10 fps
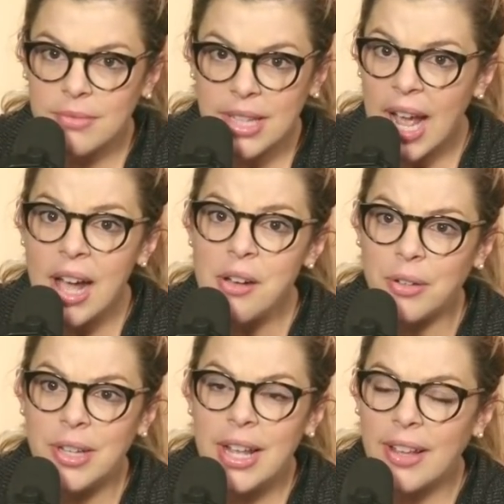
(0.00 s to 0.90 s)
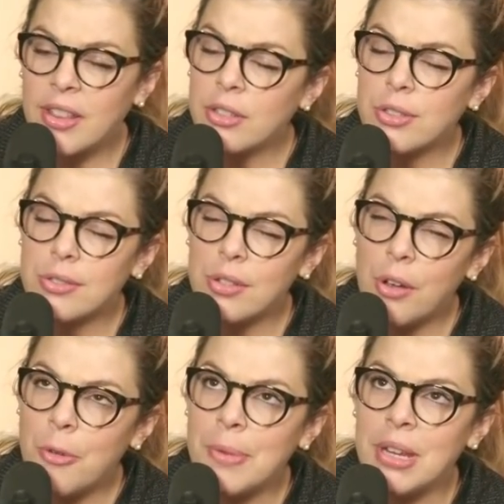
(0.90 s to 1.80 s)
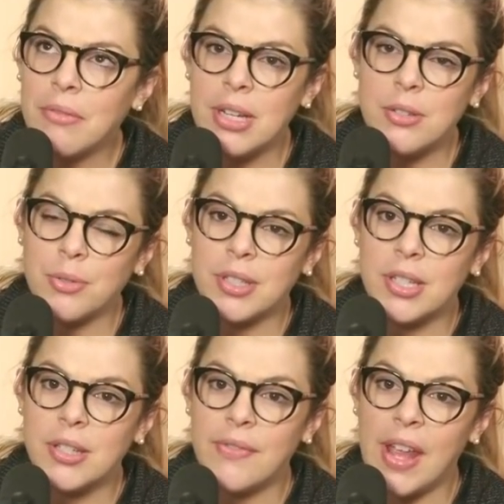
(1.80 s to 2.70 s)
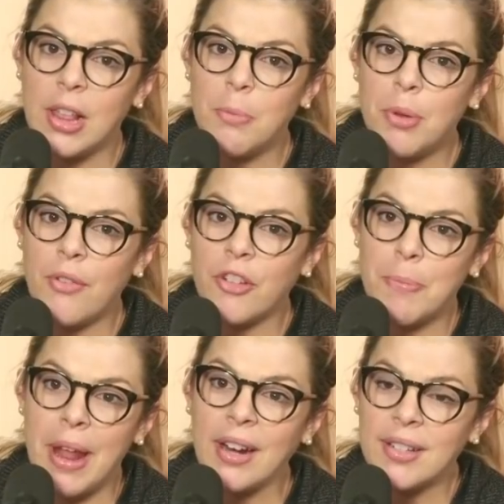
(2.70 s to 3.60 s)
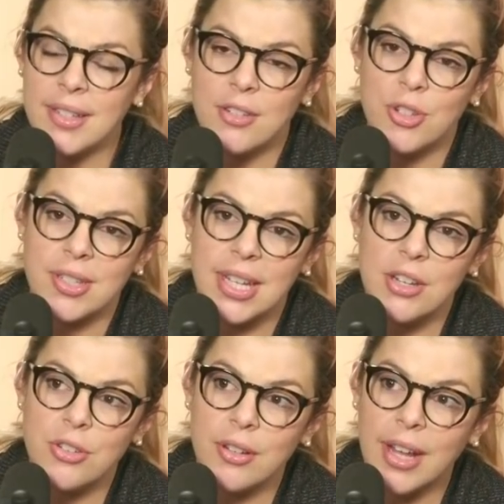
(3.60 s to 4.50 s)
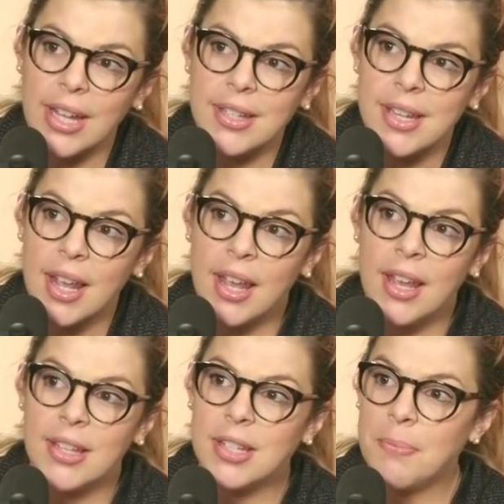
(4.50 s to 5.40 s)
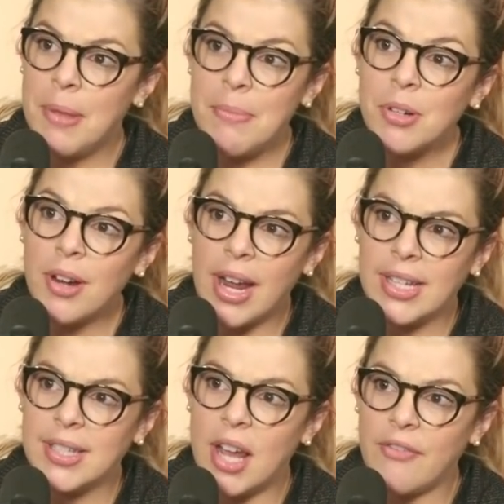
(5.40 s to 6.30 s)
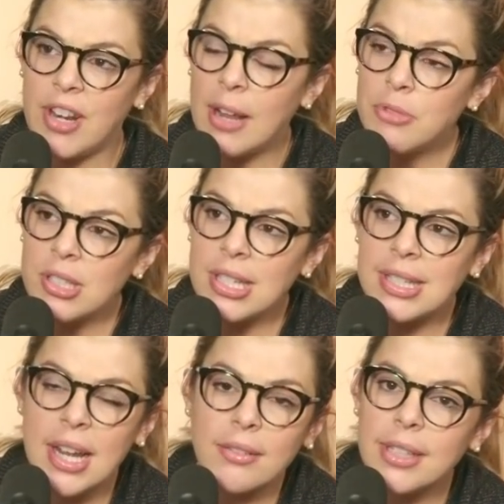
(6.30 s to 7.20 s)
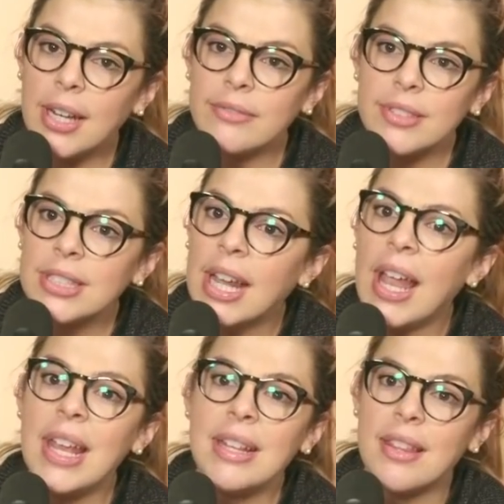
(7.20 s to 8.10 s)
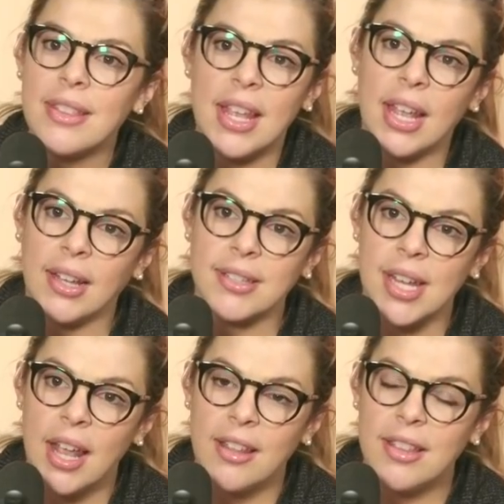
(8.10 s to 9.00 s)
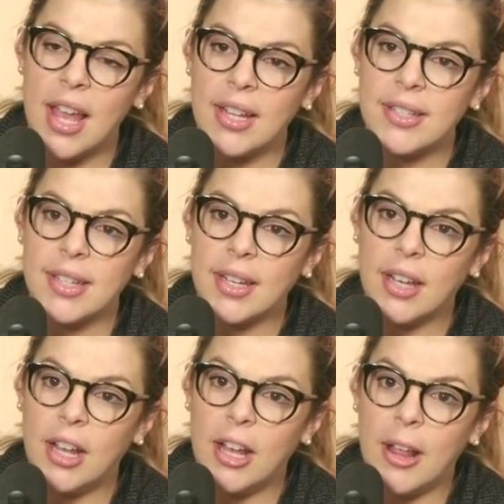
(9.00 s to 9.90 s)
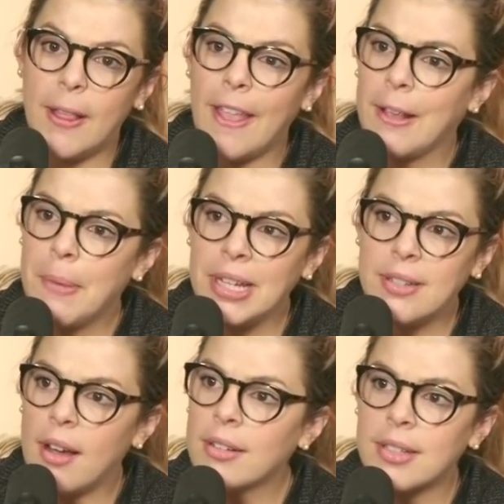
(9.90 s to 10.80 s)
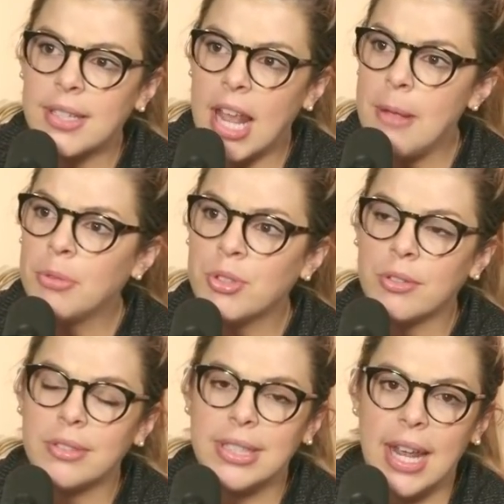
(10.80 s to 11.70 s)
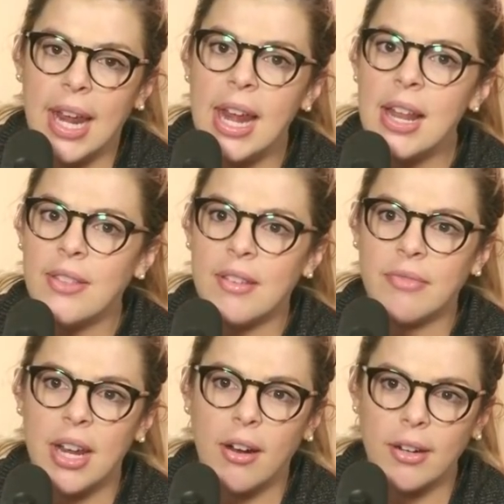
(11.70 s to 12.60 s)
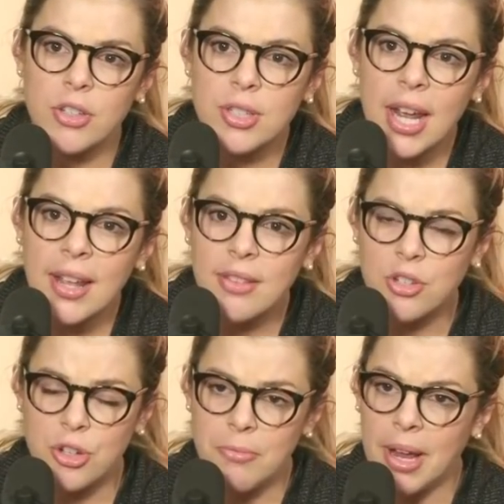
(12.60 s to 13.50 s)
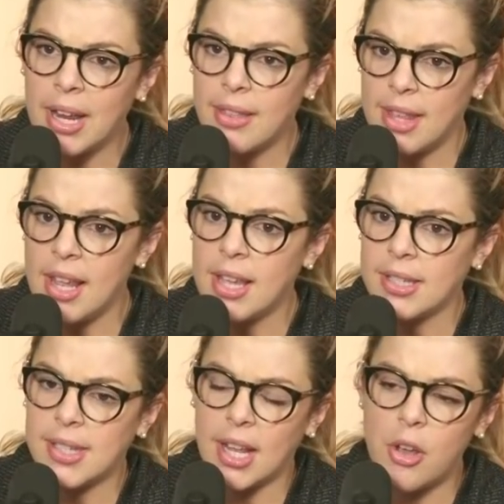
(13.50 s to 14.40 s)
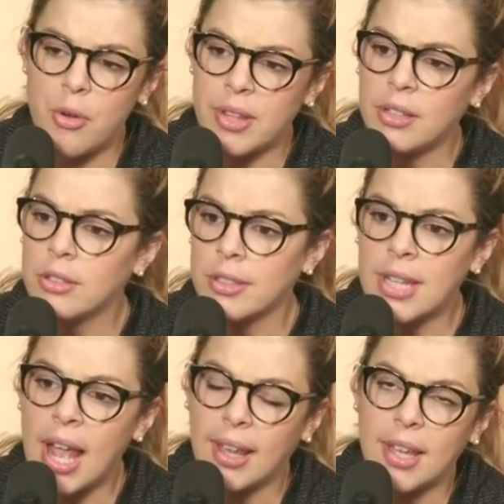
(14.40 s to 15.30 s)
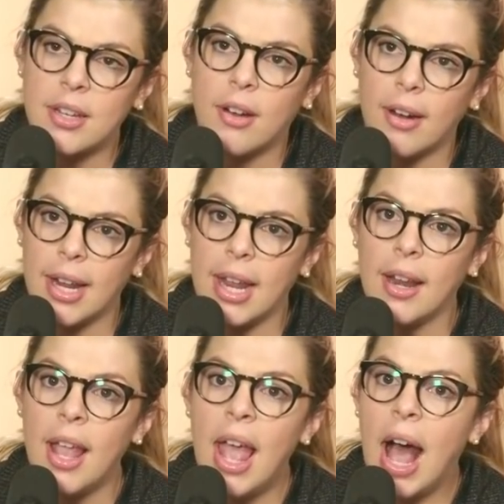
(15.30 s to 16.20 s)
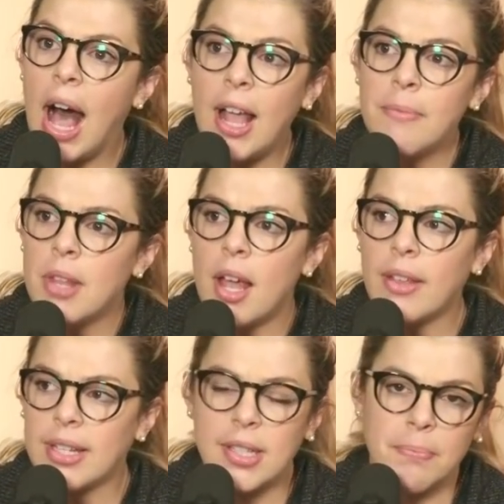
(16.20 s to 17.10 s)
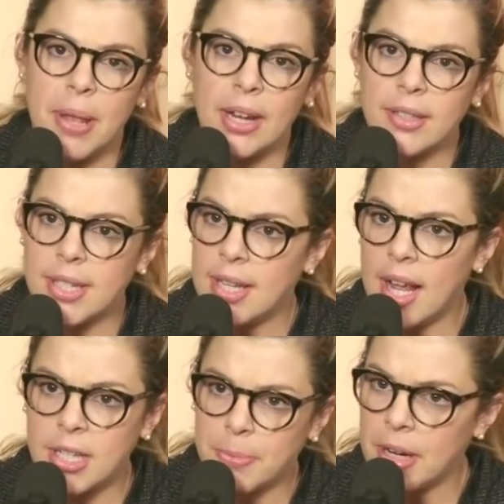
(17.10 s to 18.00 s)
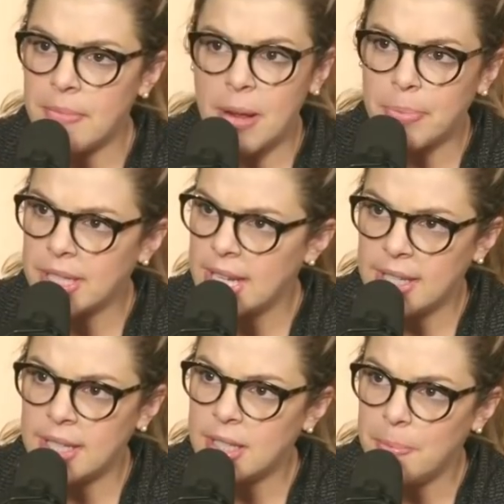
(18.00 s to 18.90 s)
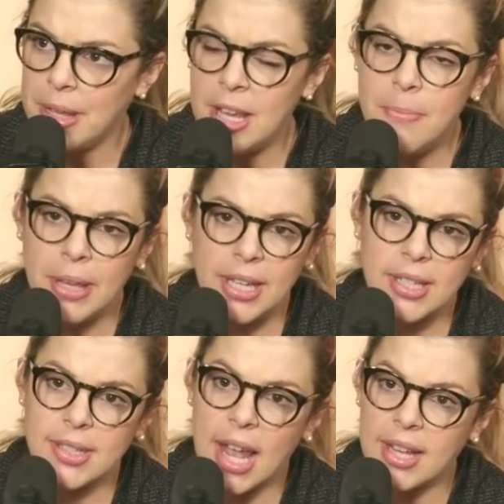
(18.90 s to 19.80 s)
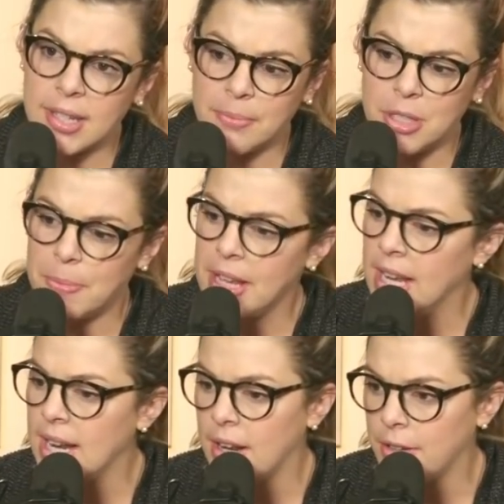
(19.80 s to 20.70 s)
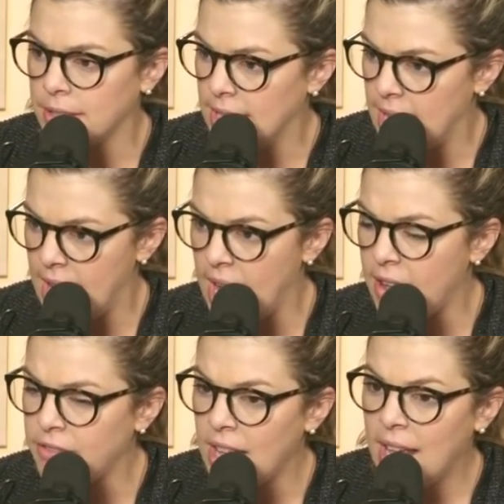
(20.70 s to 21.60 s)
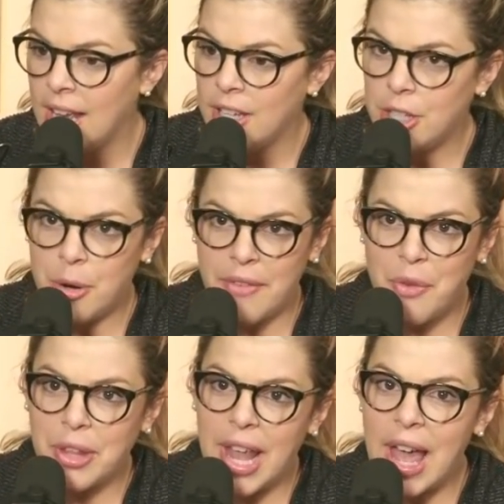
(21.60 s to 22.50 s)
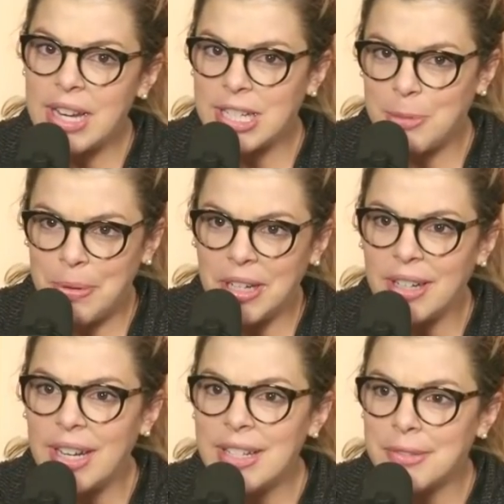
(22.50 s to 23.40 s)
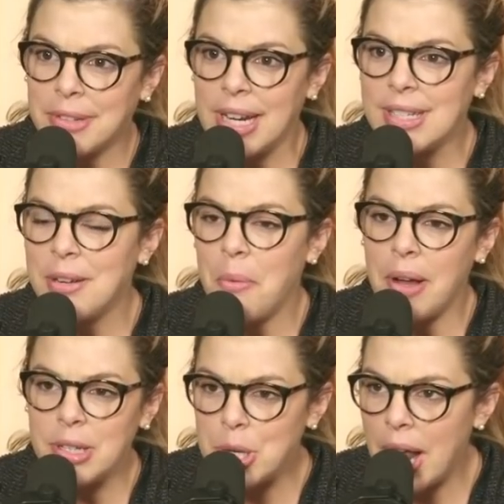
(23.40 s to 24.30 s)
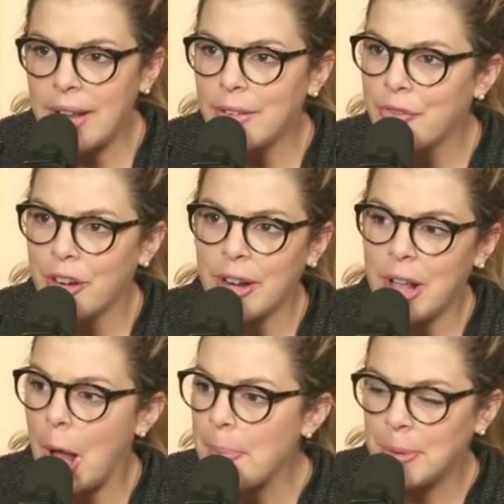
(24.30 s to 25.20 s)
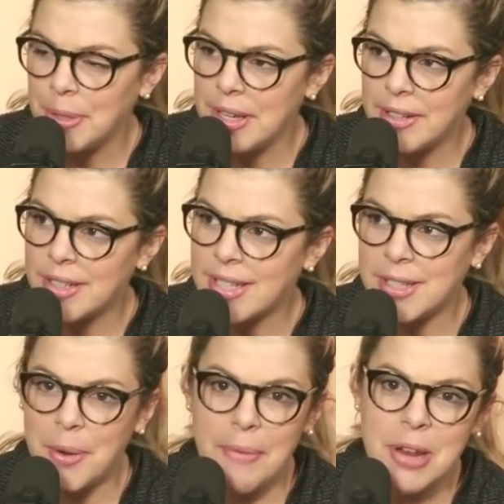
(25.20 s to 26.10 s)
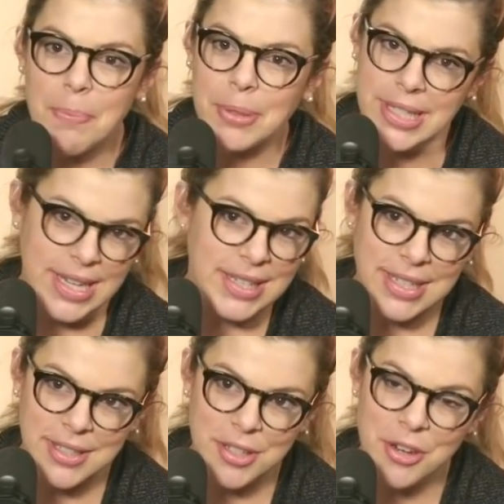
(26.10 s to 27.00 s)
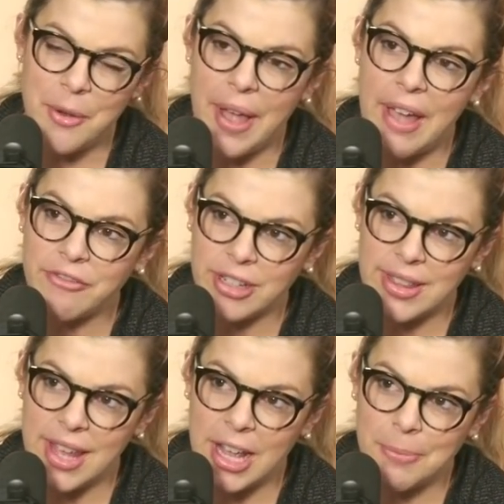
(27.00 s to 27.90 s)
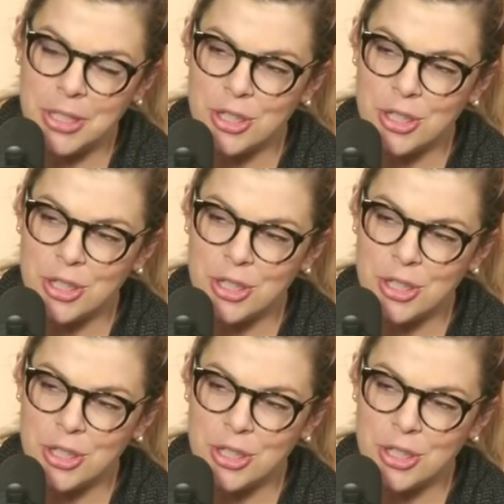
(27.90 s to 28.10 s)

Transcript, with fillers: now. Like, there's so many resources available for parents to just teach their kids to memorize stuff. And I'm just astounded every day at the things that like my daughter is able to retain and then regurgitate that you might think is like, oh, they'll learn that in kindergarten. I'm not like some parenting expert. I'm not pretending to be, because as I'm speaking, I only have, you know, I've only had experience raising one child for a couple years. And so I'm not pretending to know everything, but